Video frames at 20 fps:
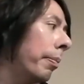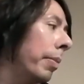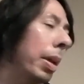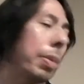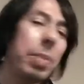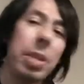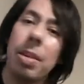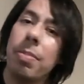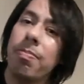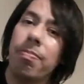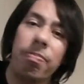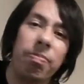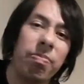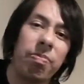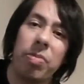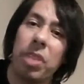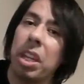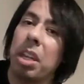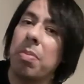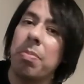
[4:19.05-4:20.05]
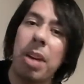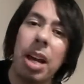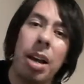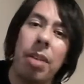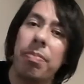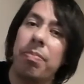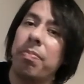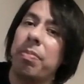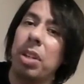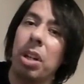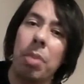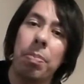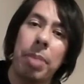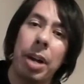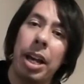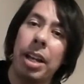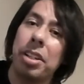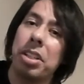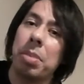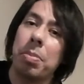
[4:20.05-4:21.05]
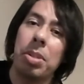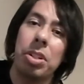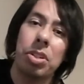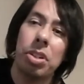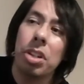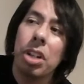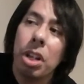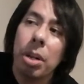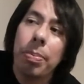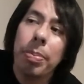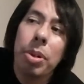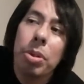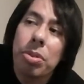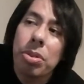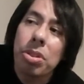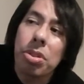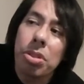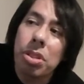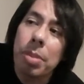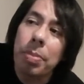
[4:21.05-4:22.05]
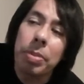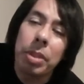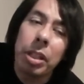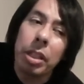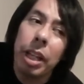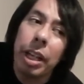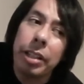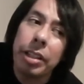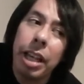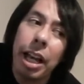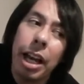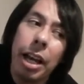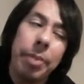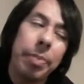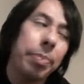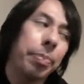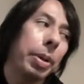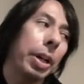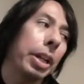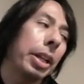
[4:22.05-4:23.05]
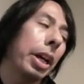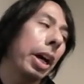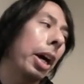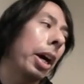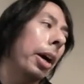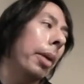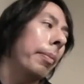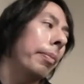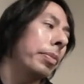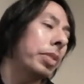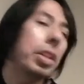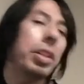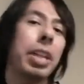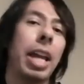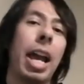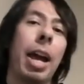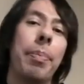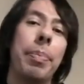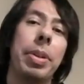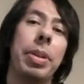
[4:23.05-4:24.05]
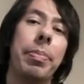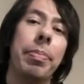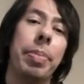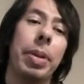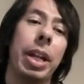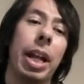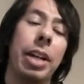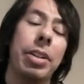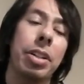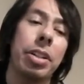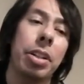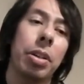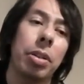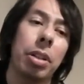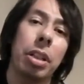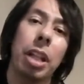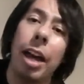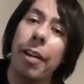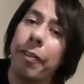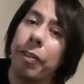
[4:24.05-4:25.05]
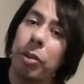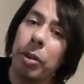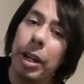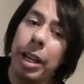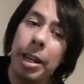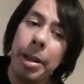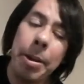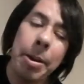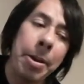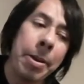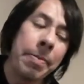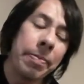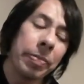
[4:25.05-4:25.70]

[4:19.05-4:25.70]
Maybe think about, you know, buying some engineer boots or something like that, but didn't happen. But I did go to La Forêt,